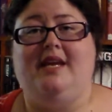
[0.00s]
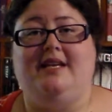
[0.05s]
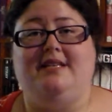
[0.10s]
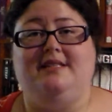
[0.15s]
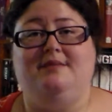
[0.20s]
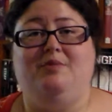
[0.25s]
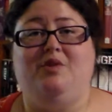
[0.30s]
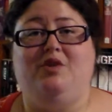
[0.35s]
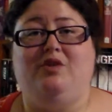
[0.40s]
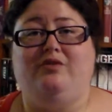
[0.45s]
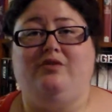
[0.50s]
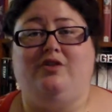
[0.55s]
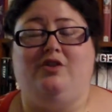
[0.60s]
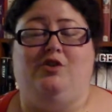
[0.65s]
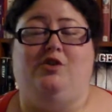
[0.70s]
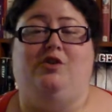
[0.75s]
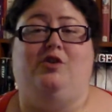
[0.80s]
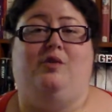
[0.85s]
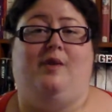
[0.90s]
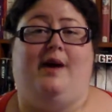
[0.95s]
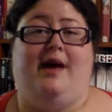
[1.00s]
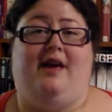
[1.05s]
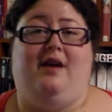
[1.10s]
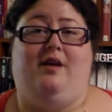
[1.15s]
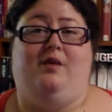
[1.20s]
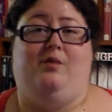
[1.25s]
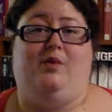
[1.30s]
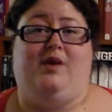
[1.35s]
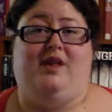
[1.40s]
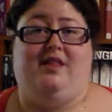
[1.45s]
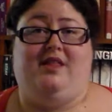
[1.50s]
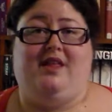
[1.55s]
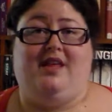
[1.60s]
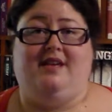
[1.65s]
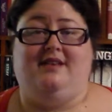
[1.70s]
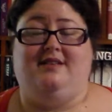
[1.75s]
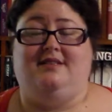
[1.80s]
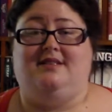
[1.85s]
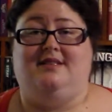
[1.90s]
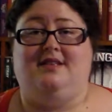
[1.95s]
He's moved to Norway with
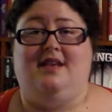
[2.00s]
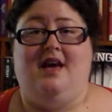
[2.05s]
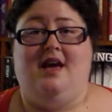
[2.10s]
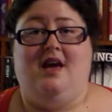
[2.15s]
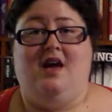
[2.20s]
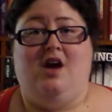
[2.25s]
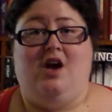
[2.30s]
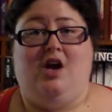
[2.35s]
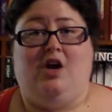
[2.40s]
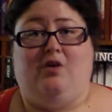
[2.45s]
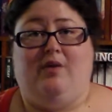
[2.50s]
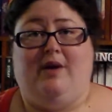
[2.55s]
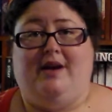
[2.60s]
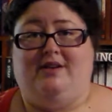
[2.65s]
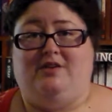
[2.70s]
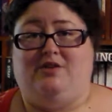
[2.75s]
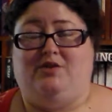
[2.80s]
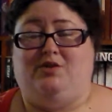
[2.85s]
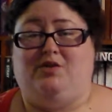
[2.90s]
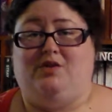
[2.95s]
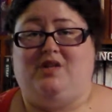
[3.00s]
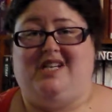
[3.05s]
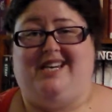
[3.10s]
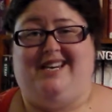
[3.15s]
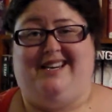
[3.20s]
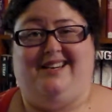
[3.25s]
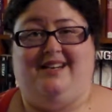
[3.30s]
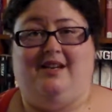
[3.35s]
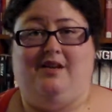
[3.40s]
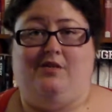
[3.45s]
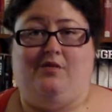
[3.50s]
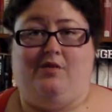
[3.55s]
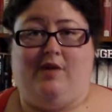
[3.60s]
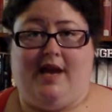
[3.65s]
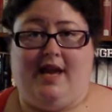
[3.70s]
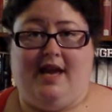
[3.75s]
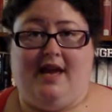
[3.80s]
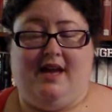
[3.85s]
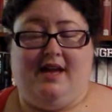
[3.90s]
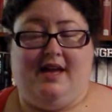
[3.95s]
his granddaughter
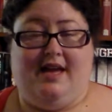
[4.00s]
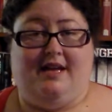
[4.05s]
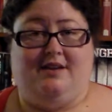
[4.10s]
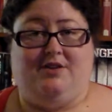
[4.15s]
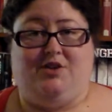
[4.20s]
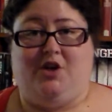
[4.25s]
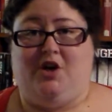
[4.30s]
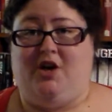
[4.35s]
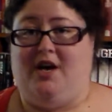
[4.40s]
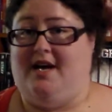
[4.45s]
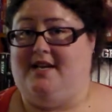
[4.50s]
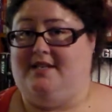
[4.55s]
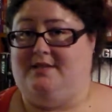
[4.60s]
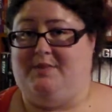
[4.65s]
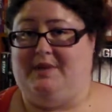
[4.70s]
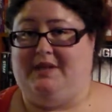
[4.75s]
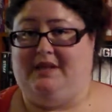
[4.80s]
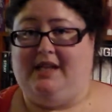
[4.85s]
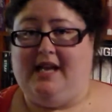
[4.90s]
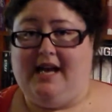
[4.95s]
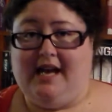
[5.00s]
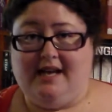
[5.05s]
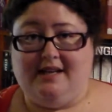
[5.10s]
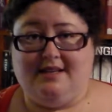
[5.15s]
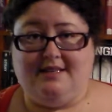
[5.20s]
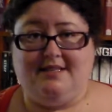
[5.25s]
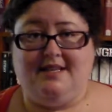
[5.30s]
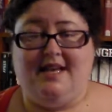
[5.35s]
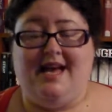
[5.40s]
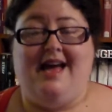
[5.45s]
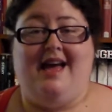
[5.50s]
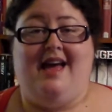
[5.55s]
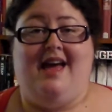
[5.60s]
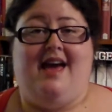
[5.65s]
Ria and her husband Lars,